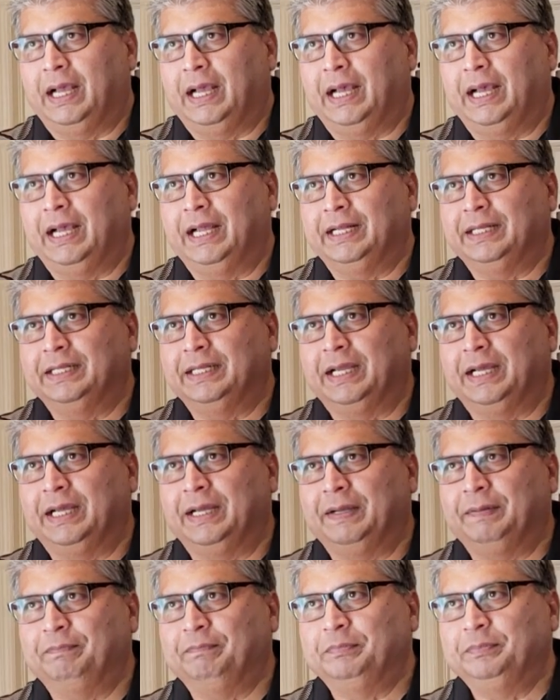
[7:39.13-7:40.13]
And
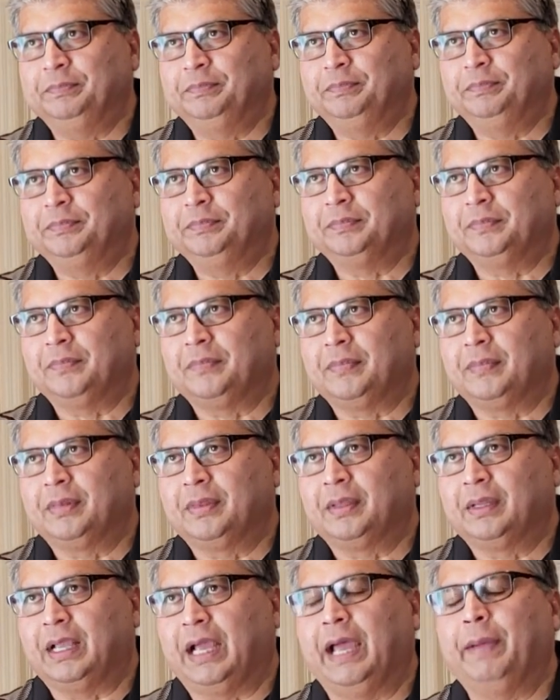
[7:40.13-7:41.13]

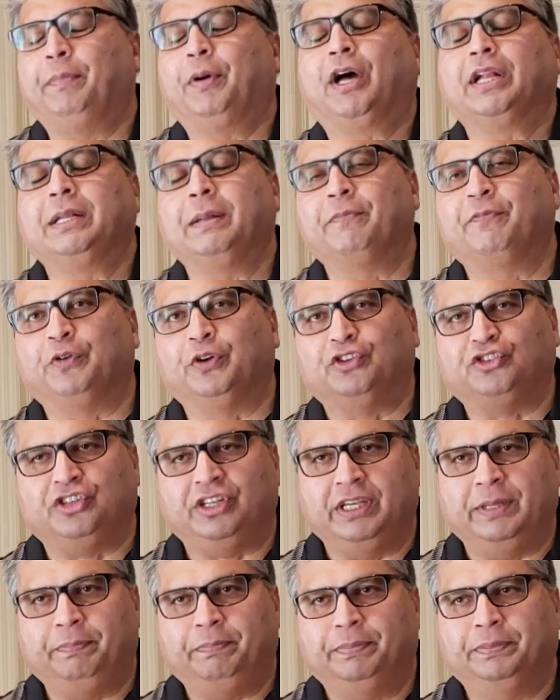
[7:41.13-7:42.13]
I bought them for
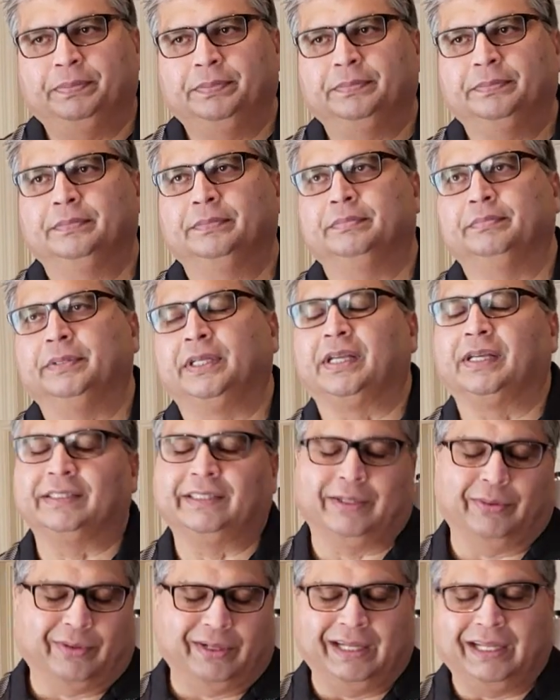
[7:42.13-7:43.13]
cheap
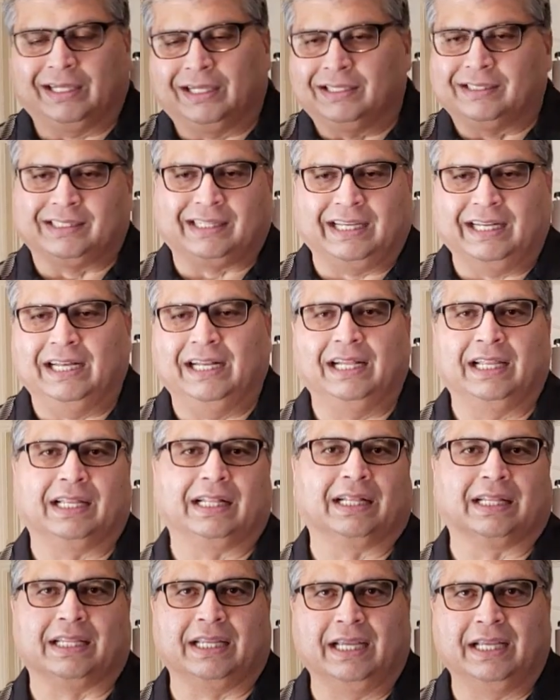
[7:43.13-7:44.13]
because they were little skinny
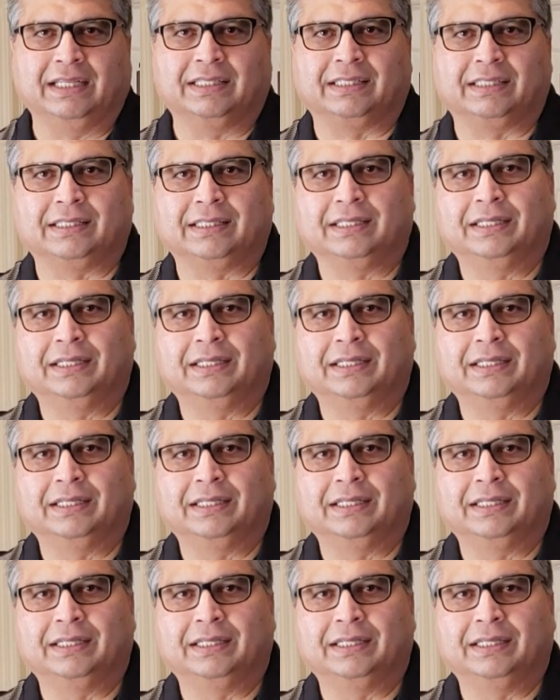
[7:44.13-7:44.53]
little things.